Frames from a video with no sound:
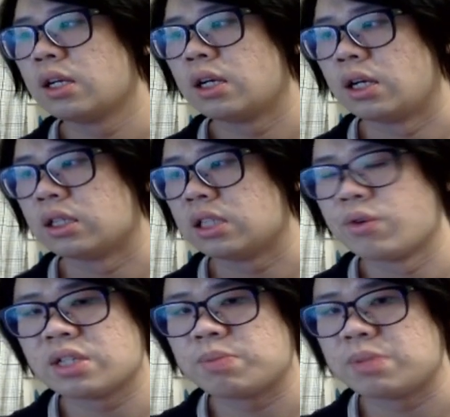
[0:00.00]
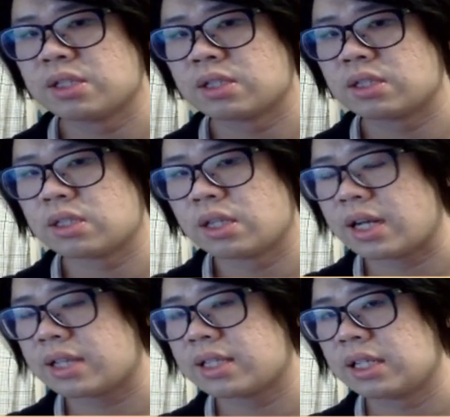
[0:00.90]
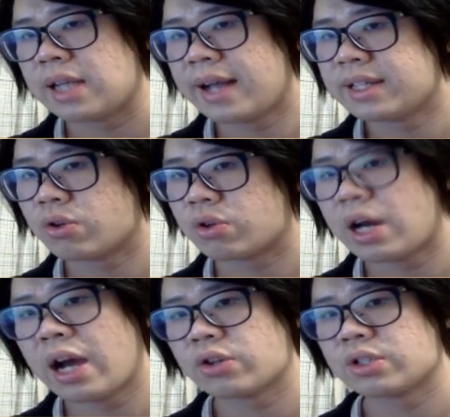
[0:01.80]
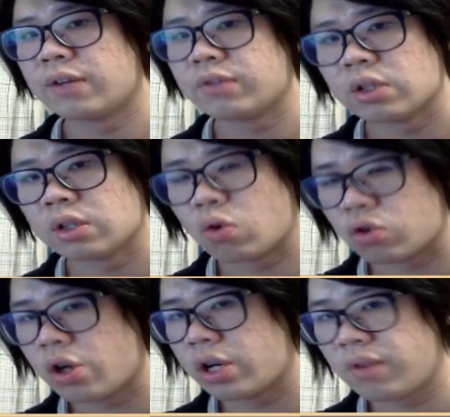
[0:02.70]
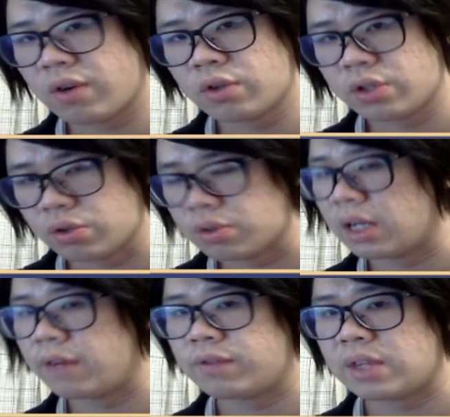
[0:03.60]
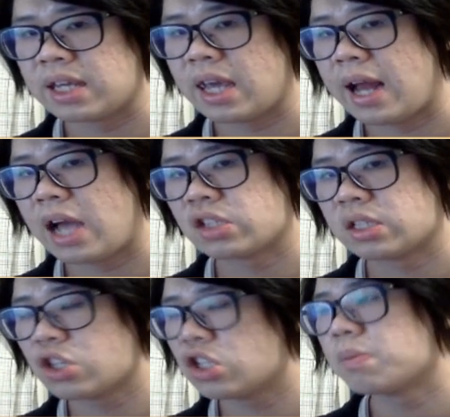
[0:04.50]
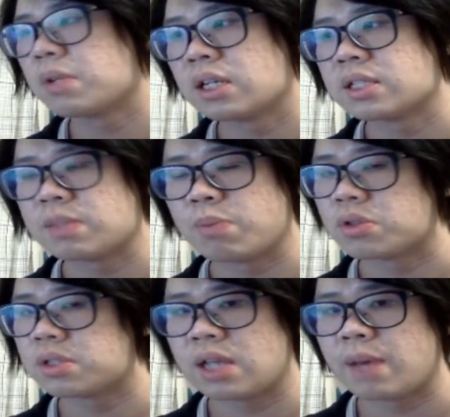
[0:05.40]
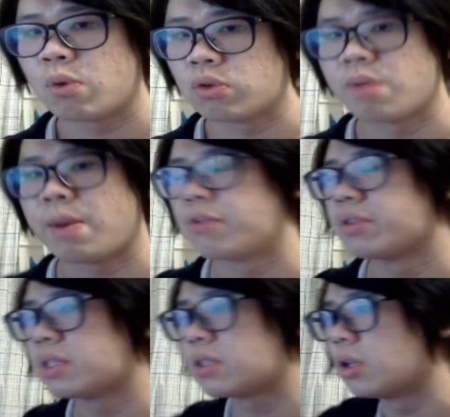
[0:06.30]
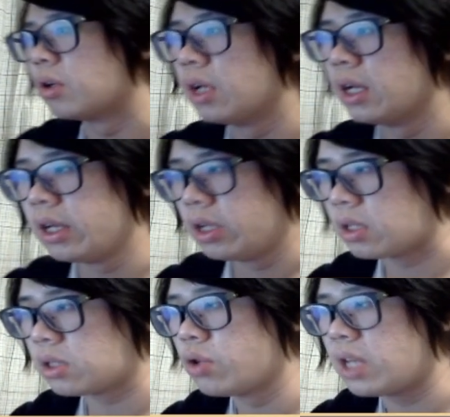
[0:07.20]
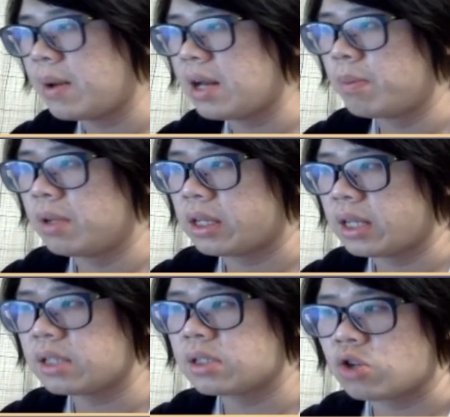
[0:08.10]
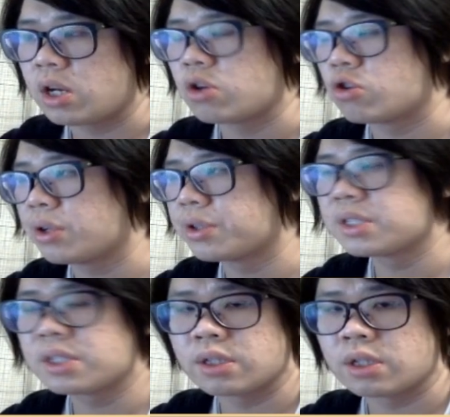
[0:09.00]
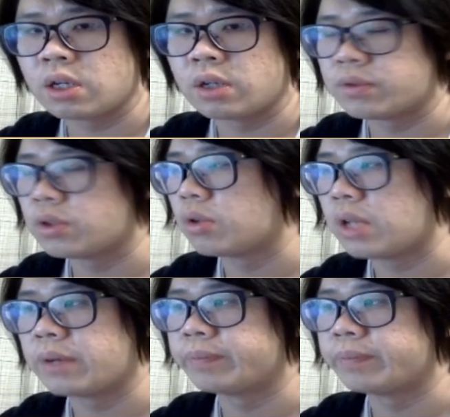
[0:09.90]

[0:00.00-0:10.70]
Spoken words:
double resist means the decks that need to actually retire your stuff to or target your front row to do stuff, they can't actually touch it because both of them have resist. So you can slow the game down a bit like that to try to hit your triggers. So yeah,